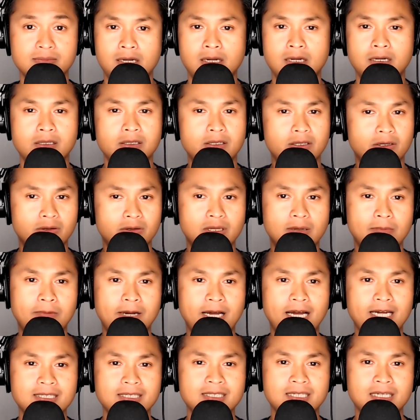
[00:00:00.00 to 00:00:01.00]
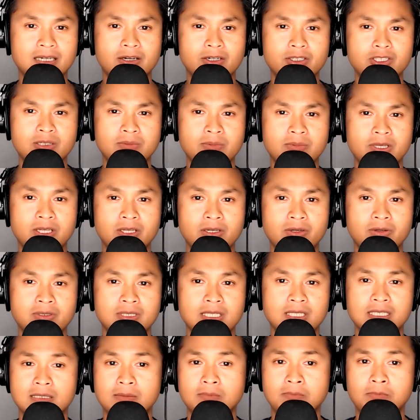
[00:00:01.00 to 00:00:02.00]
Though the box can also be used as a
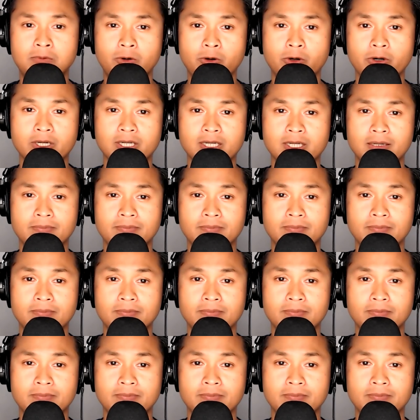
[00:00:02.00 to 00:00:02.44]
board.